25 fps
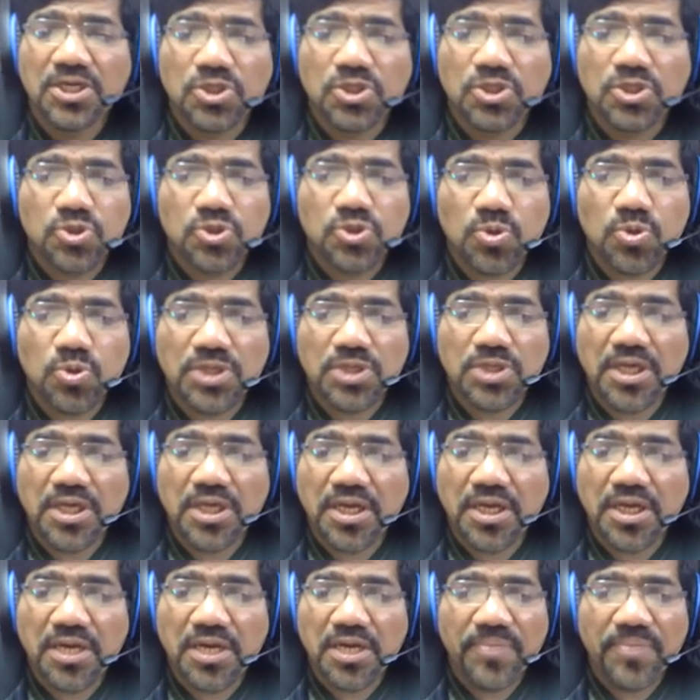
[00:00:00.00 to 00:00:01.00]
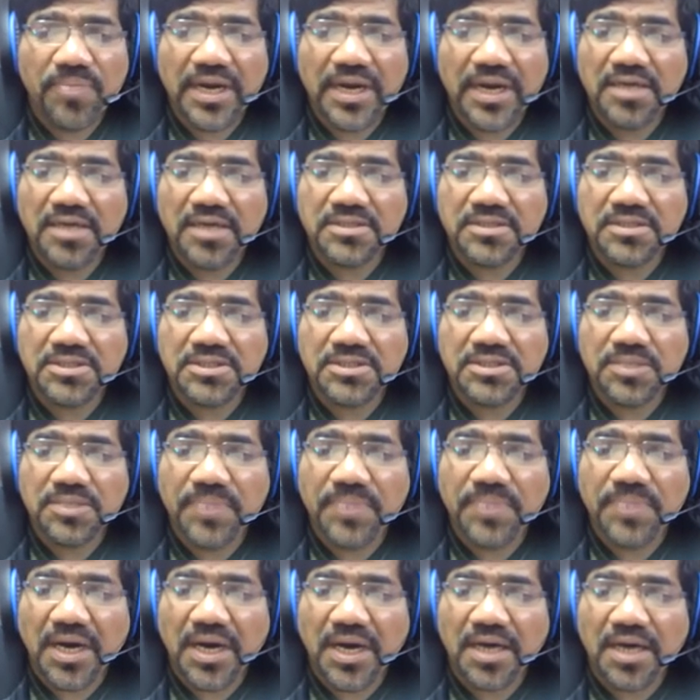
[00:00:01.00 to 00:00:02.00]
So the green belts, the
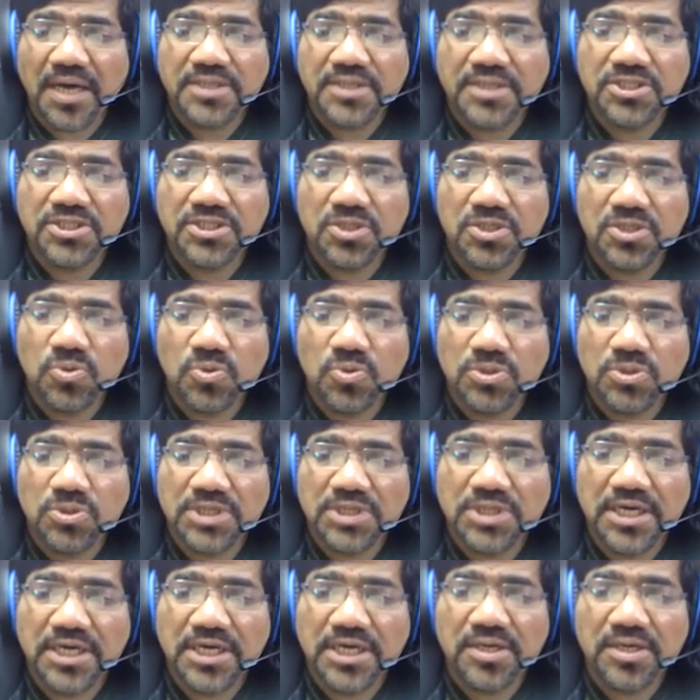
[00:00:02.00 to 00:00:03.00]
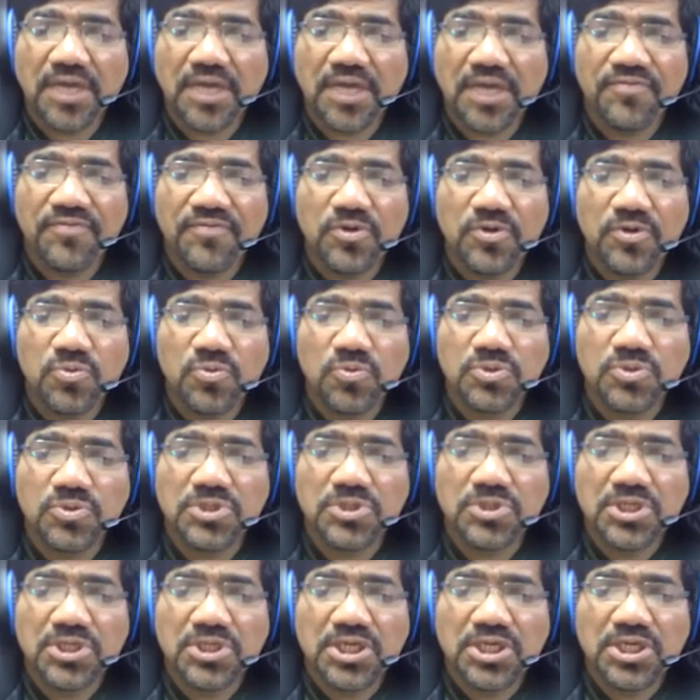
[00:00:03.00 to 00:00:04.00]
parks, the roadside avenues,
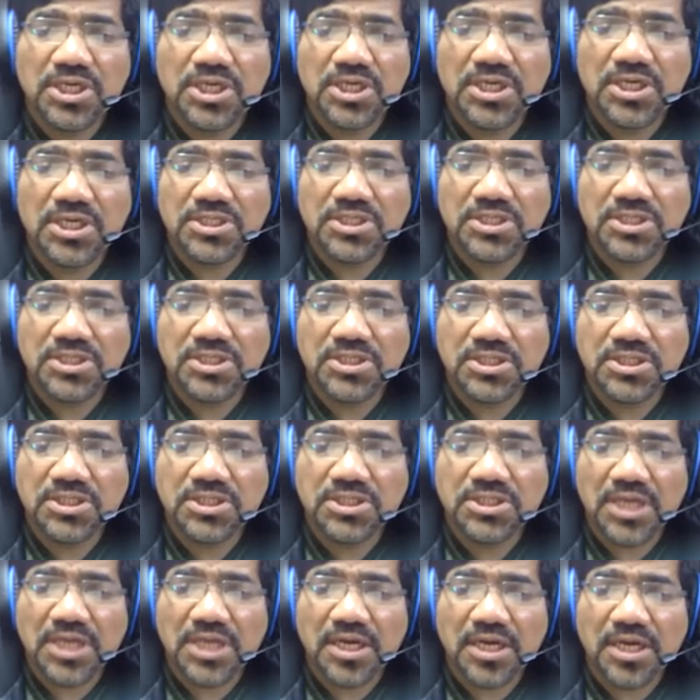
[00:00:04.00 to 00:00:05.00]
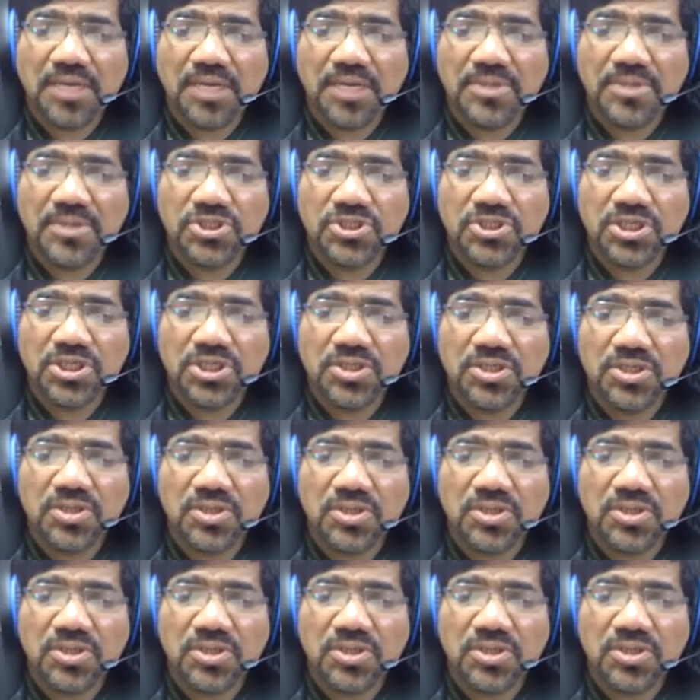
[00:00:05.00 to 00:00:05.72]
industries, and commercial,